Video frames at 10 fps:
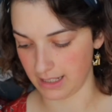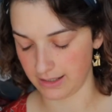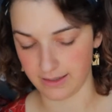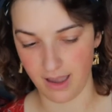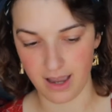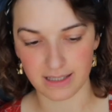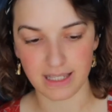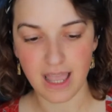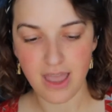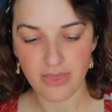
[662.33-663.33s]
these
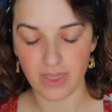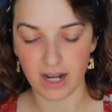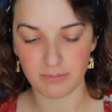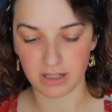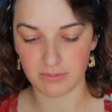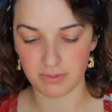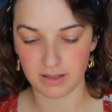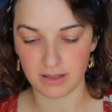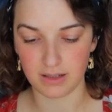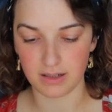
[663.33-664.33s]
socks that I'm going to
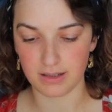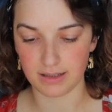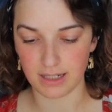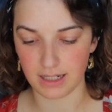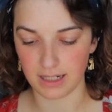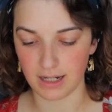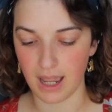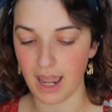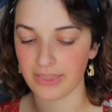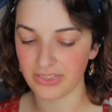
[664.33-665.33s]
be knitting,
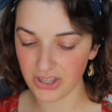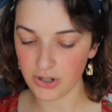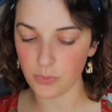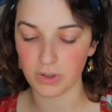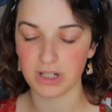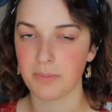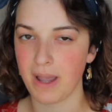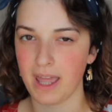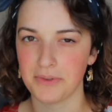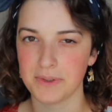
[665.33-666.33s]
I think, one of the
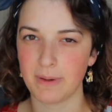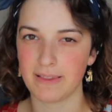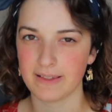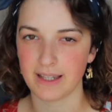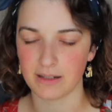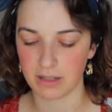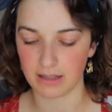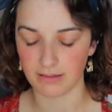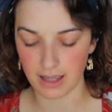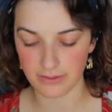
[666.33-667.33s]
patterns by This
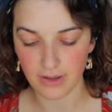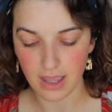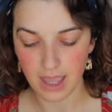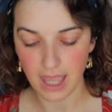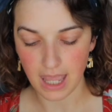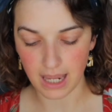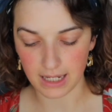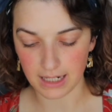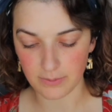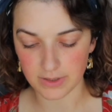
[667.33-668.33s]
Handmade Life.
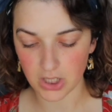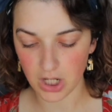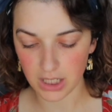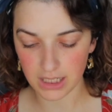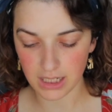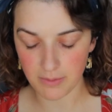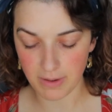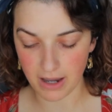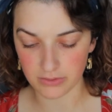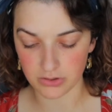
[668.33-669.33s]
And I was talking
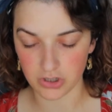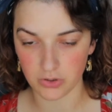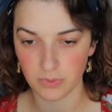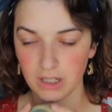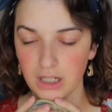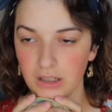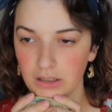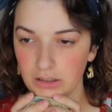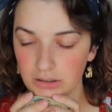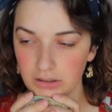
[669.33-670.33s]
about doing